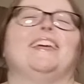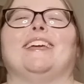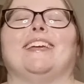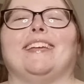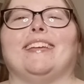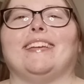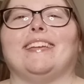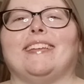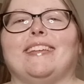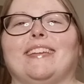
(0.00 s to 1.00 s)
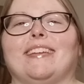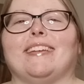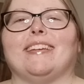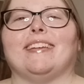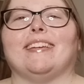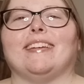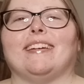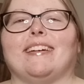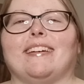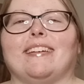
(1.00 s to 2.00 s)

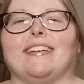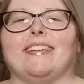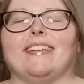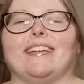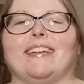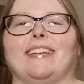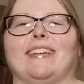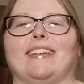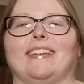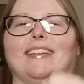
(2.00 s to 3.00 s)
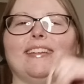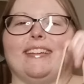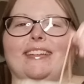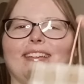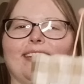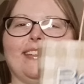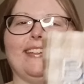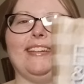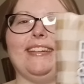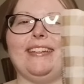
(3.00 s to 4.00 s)

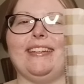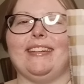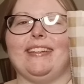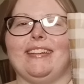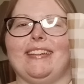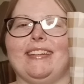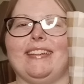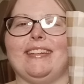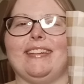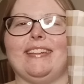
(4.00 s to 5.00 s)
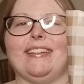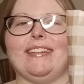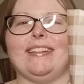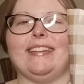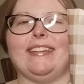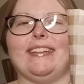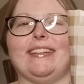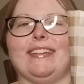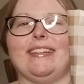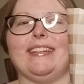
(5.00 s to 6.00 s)

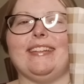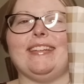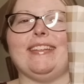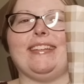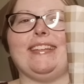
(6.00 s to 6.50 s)
(silent)